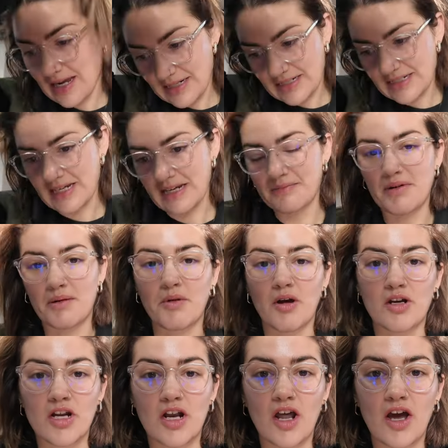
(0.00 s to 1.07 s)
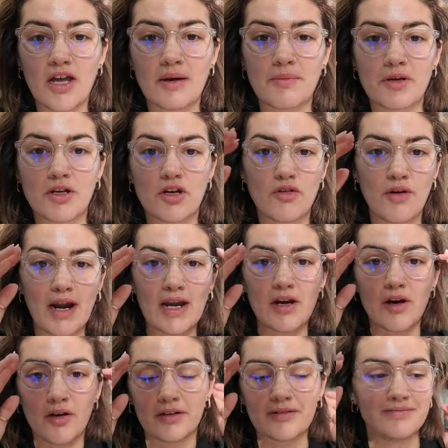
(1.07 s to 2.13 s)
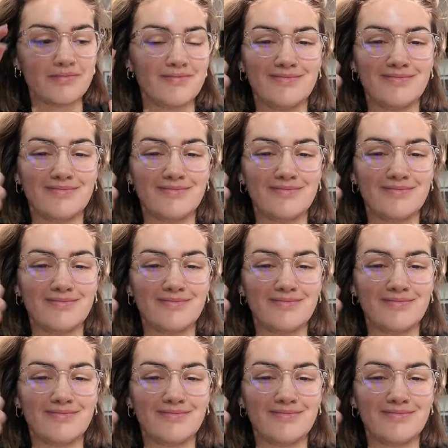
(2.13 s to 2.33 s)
and I'm not going to lie, I'm going to crack on.